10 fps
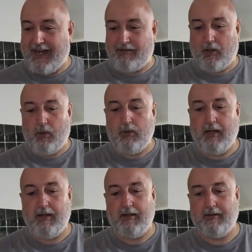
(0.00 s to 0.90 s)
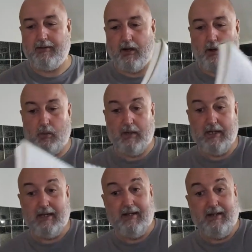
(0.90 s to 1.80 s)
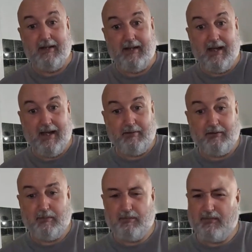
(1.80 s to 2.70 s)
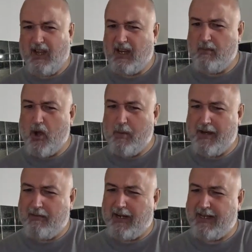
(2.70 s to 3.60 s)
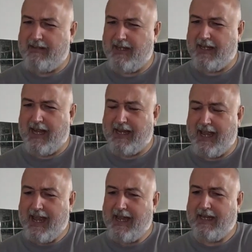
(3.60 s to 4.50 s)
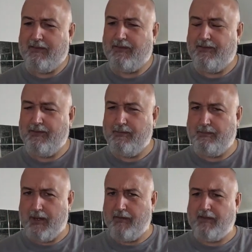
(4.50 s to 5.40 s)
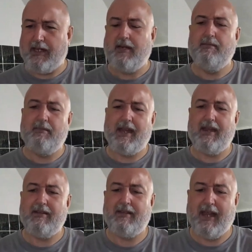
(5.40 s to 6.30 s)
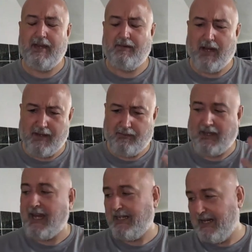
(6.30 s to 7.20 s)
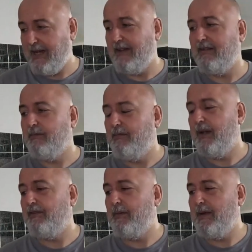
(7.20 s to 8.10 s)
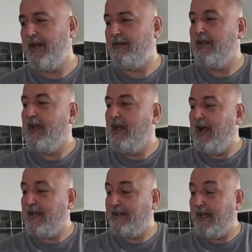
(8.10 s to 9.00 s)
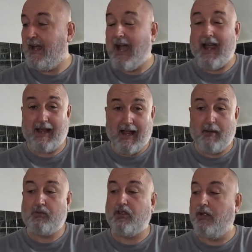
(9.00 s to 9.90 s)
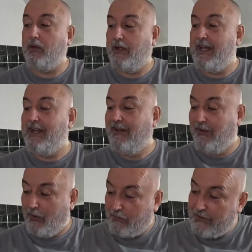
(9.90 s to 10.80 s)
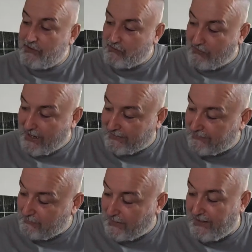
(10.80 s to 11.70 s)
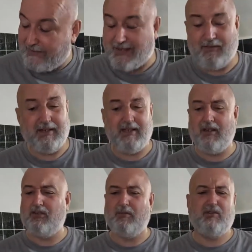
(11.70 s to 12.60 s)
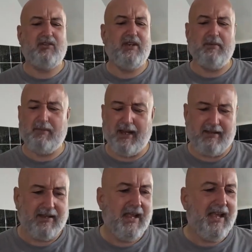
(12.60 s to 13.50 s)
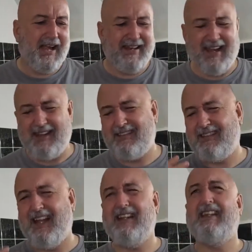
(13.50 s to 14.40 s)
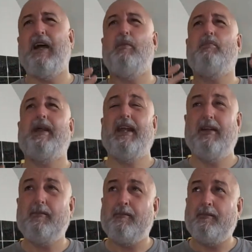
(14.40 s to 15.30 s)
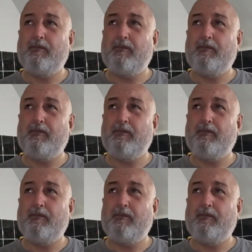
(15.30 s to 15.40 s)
years old. So at the moment, they're releasing like their eight year beers, and I absolutely love Track's beers. I think they do some stunning beers, and their standout beer